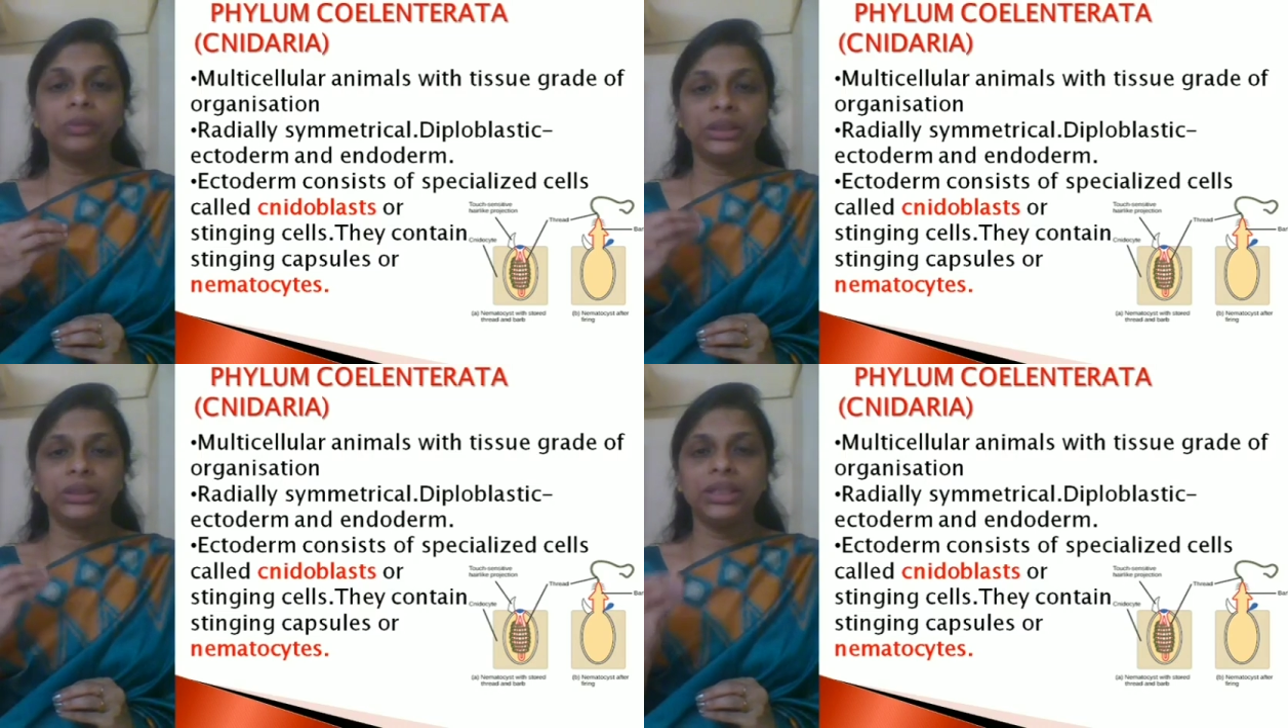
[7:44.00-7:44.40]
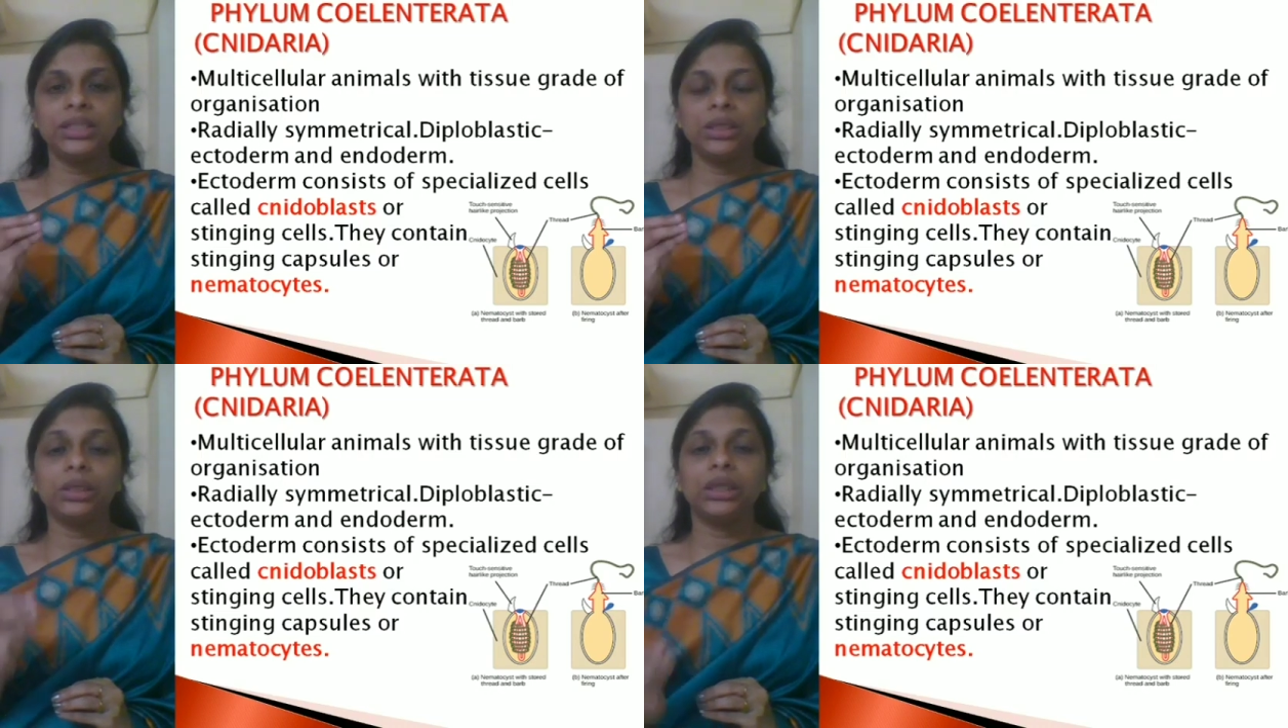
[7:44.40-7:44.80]

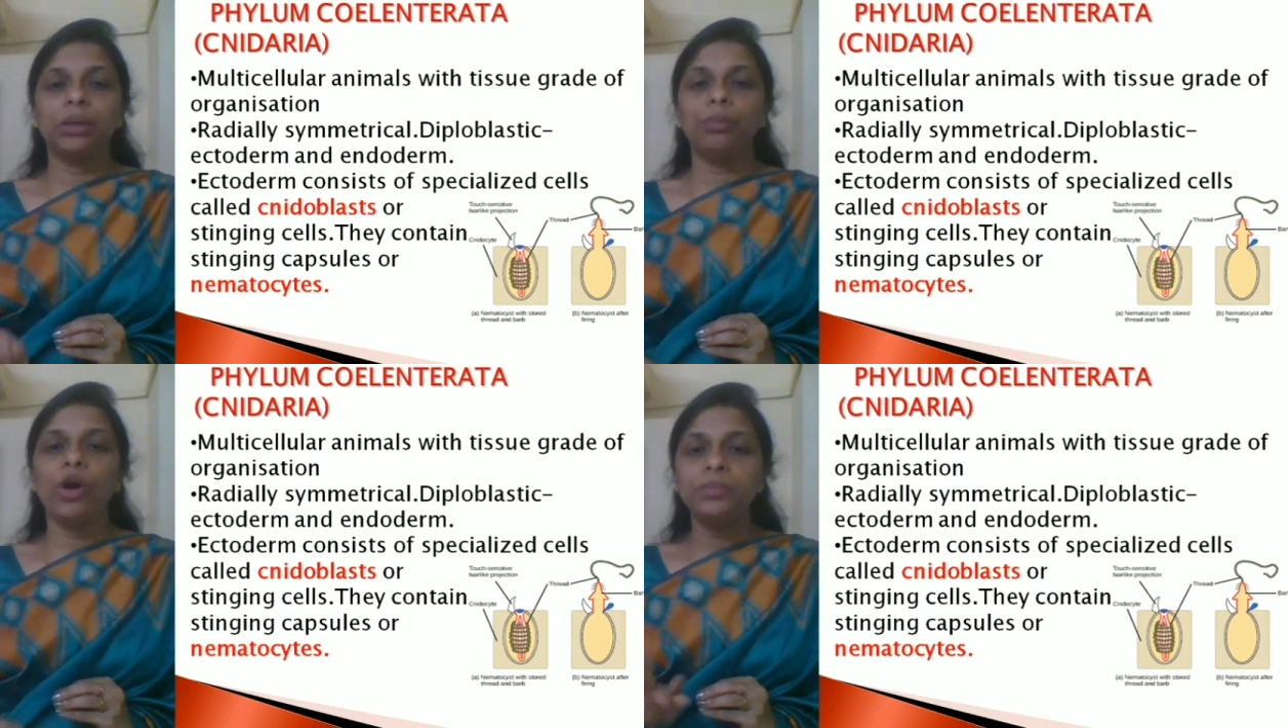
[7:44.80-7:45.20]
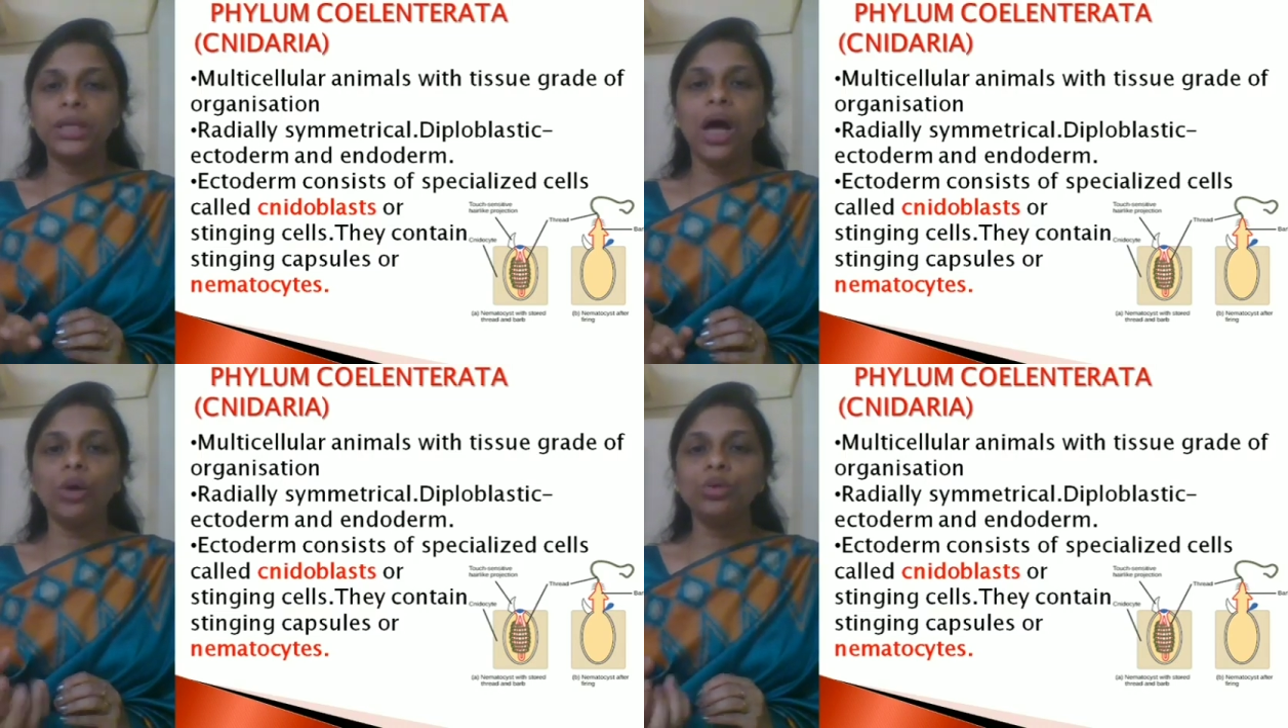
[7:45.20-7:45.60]
just pops
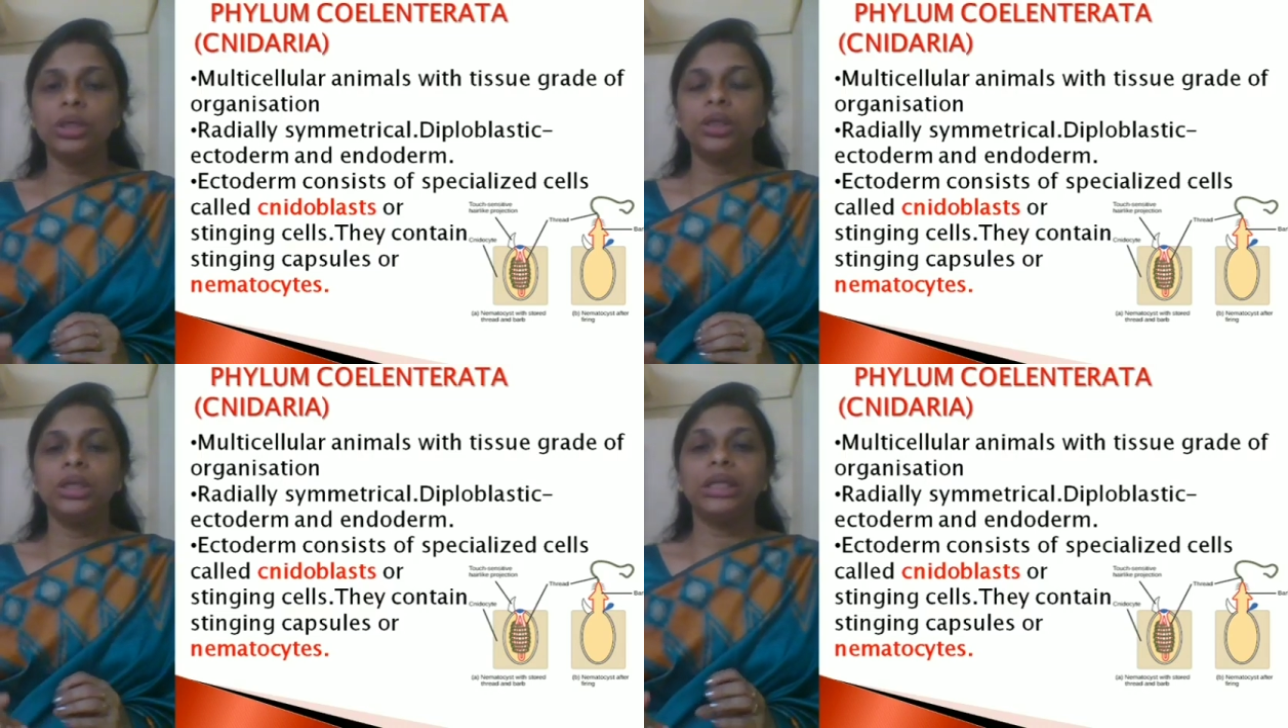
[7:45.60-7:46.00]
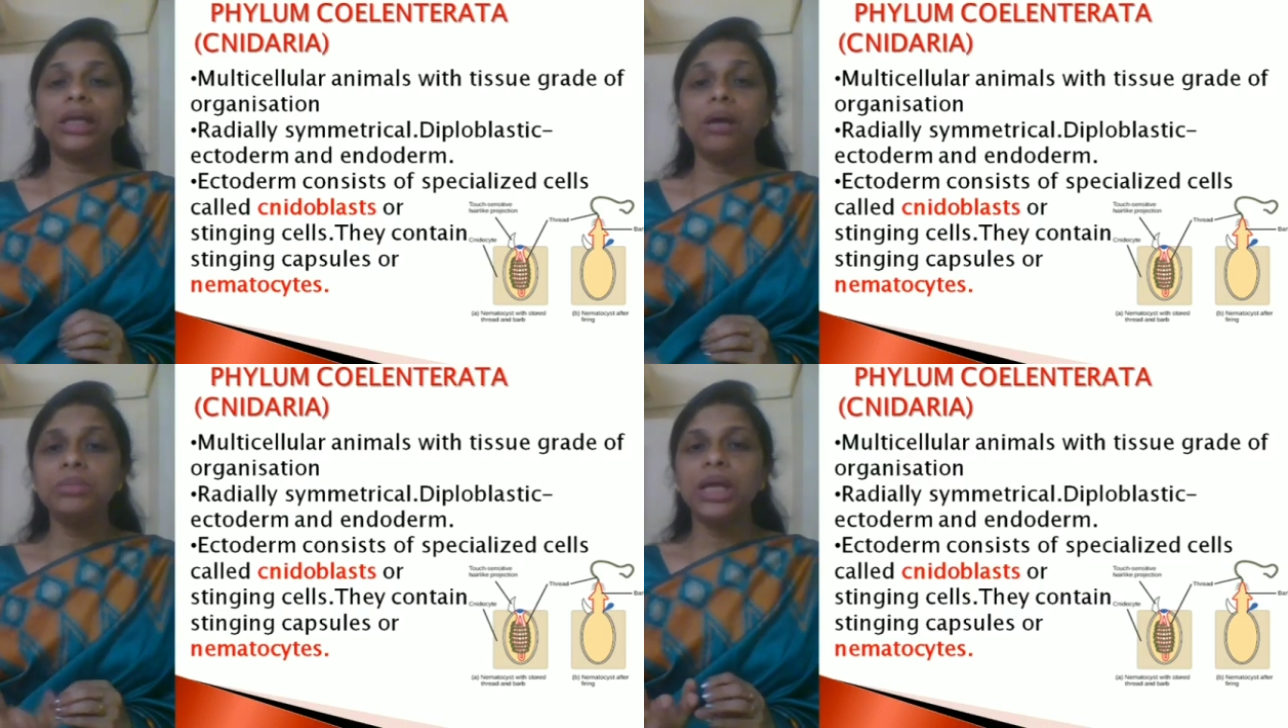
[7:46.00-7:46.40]
out, it comes